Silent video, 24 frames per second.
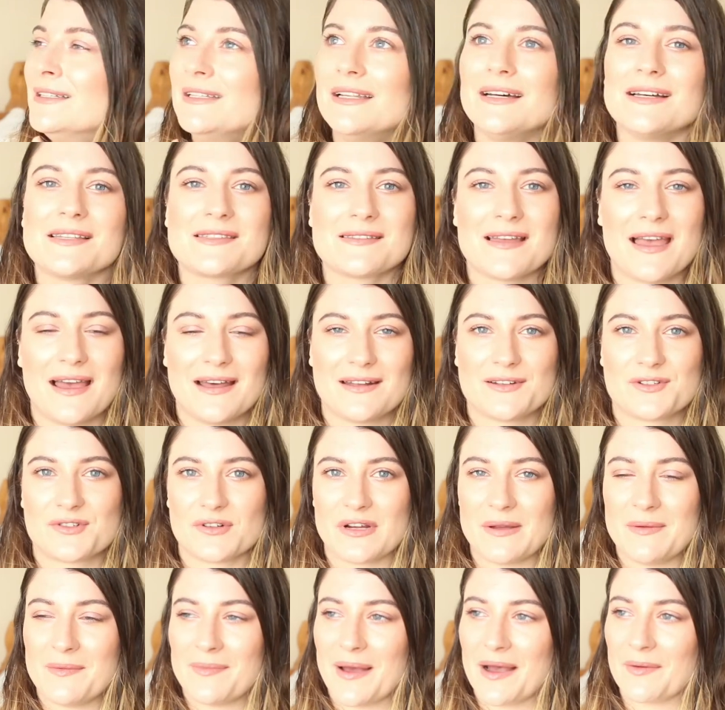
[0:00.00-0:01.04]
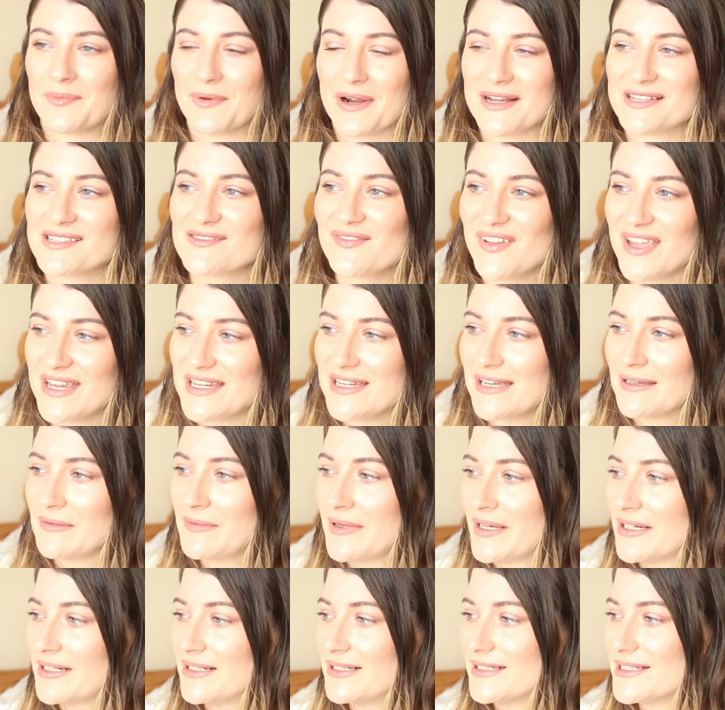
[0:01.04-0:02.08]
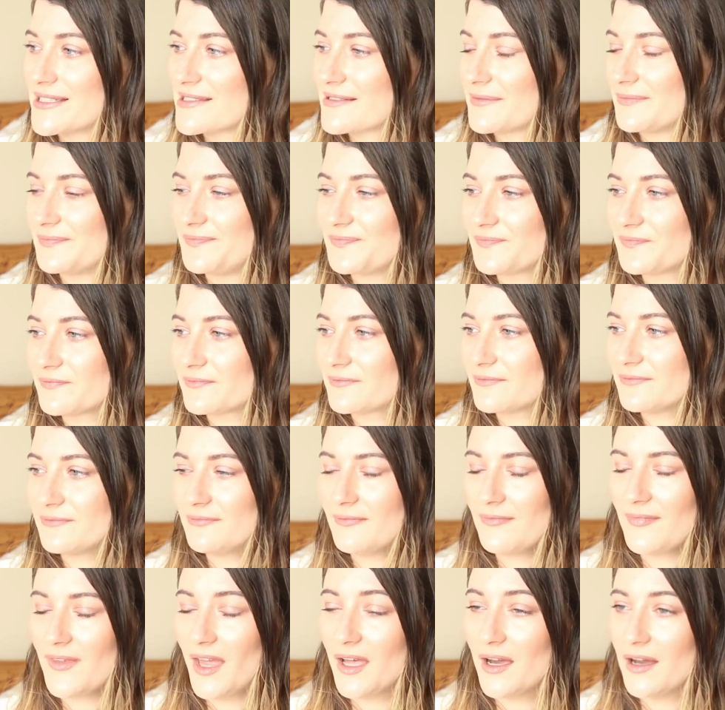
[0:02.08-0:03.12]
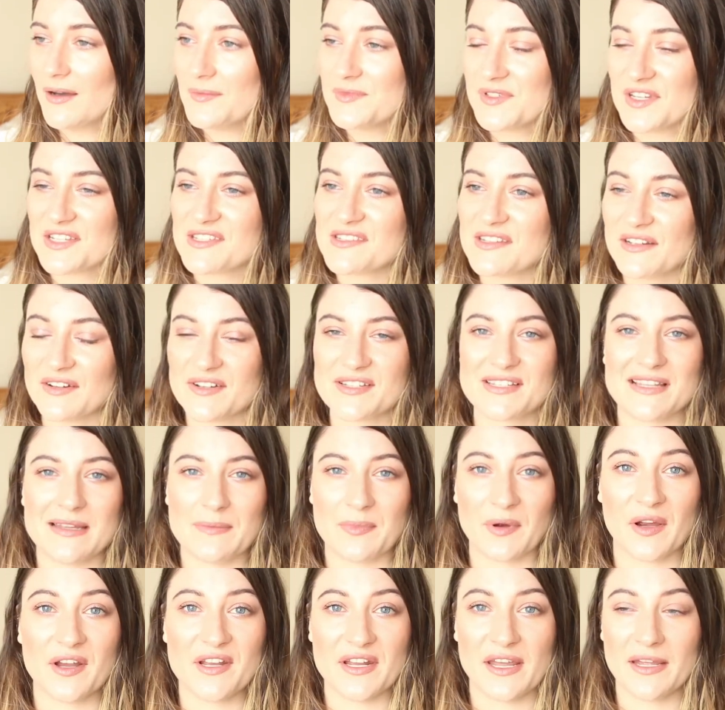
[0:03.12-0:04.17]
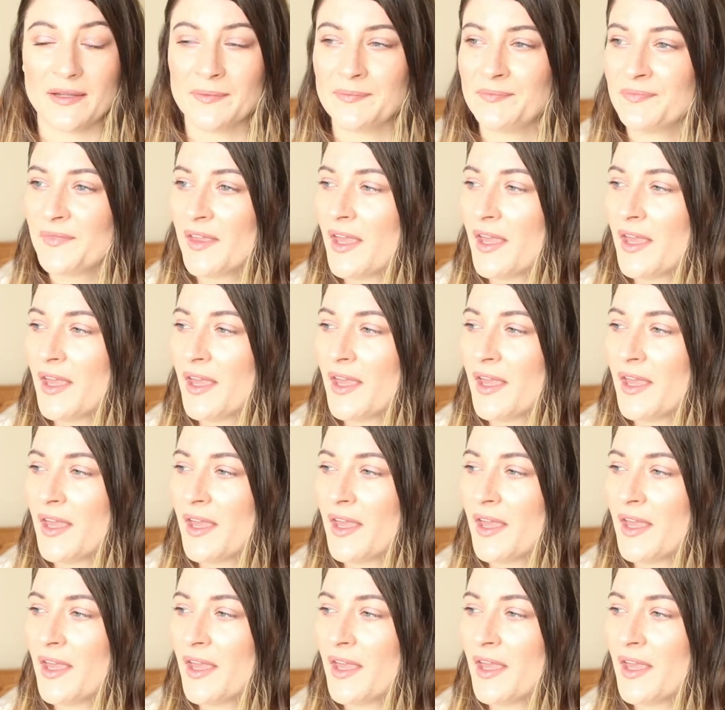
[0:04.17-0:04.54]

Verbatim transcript: last night I had a dream about breastfeeding, because I'm just seriously broody.